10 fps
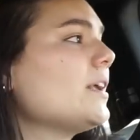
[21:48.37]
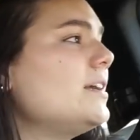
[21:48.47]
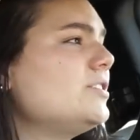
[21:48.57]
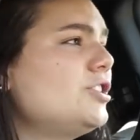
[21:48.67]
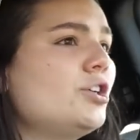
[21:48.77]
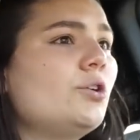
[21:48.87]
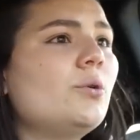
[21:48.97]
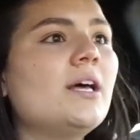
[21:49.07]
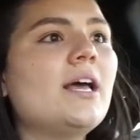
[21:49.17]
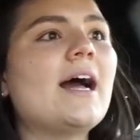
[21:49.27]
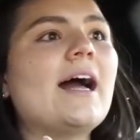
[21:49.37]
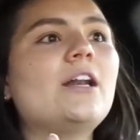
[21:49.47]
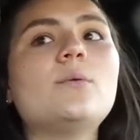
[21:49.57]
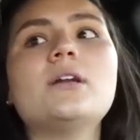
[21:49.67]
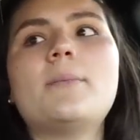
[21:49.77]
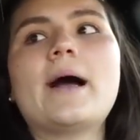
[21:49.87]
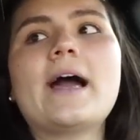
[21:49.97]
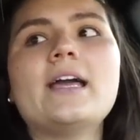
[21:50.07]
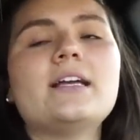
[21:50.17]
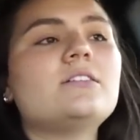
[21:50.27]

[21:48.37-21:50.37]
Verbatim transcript: And two, I don't want to buy